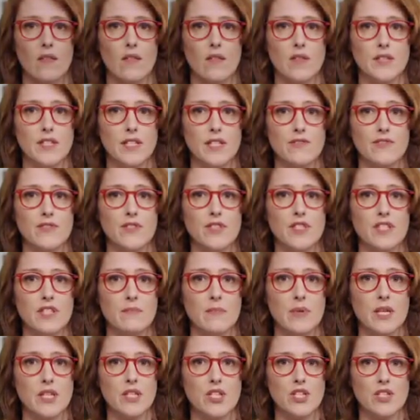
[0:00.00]
The different
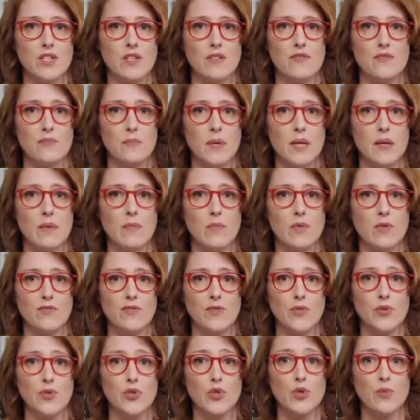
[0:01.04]
dimensions of BIM
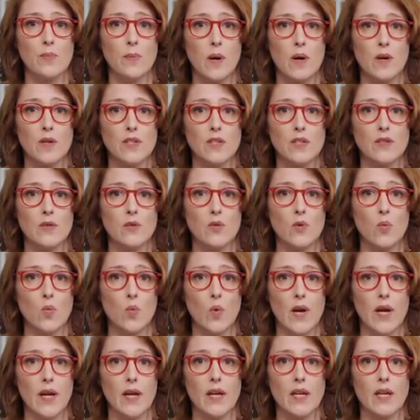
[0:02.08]
refer to a particular
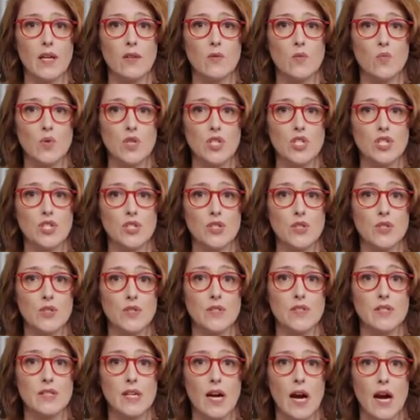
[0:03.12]
way in which
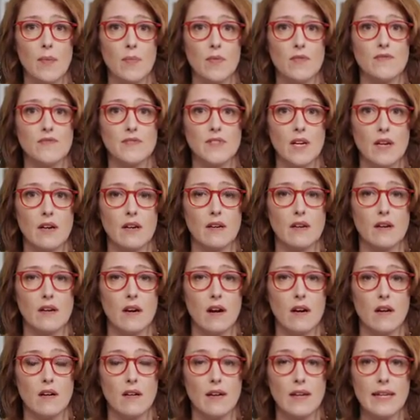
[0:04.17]
certain type of data
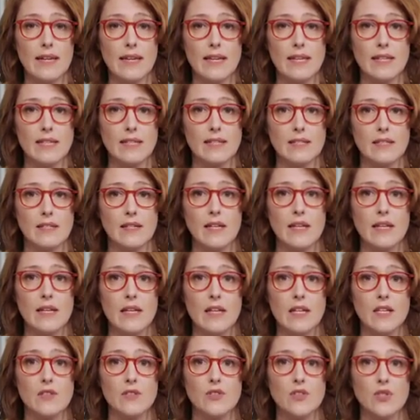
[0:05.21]
are linked
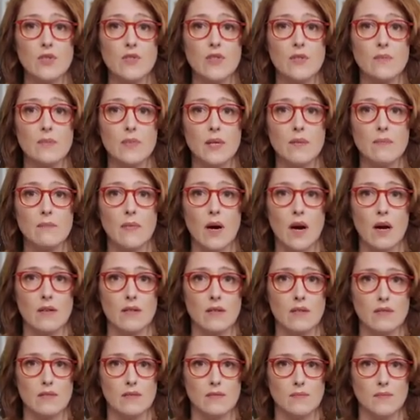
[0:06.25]
into the BIM
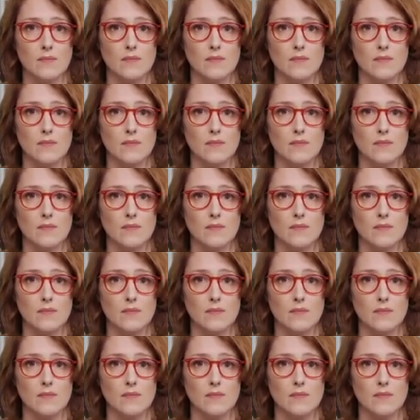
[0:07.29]
model.